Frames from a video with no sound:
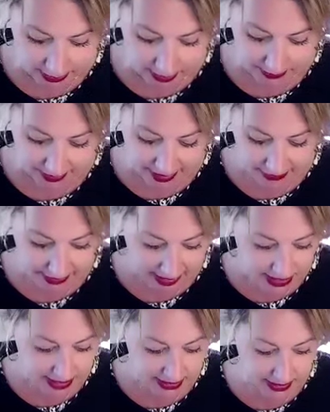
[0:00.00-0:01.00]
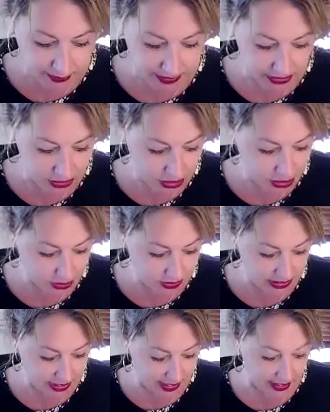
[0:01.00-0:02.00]
Okay, the last thing I wanted to do
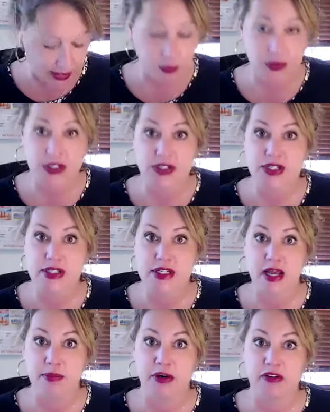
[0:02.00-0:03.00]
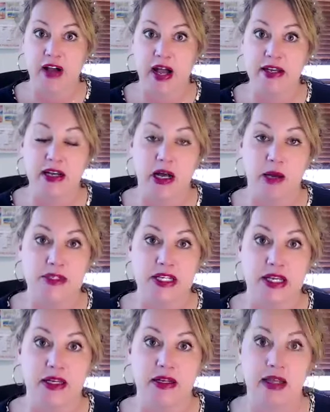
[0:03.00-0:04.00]
today was provide an
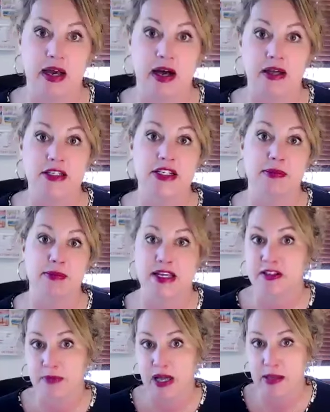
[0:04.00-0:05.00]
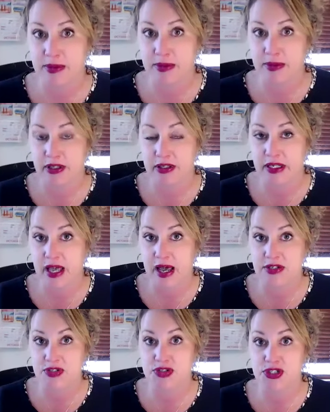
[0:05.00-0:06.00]
update to the best of my ability
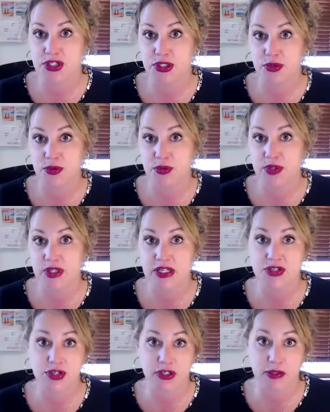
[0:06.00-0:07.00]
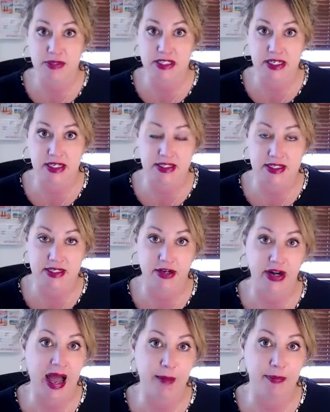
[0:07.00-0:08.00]
as to the circumstances that are
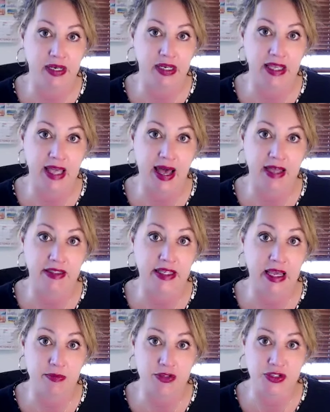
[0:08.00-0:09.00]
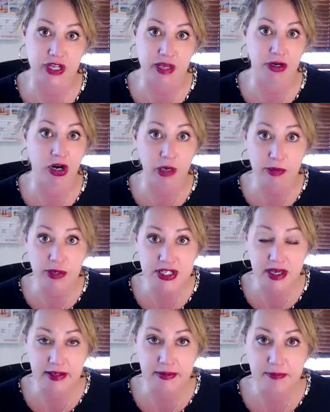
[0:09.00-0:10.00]
happening at the Amsterdam and
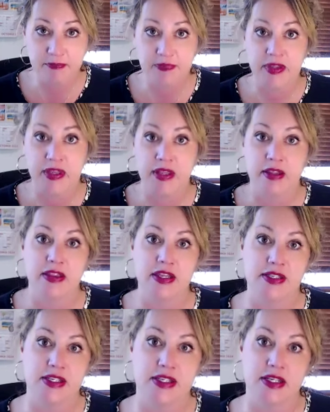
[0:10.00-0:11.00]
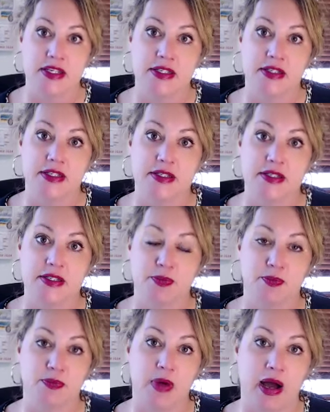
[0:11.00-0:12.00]
Harborside. This is
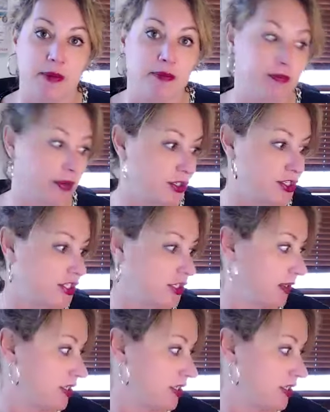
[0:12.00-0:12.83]
pursuant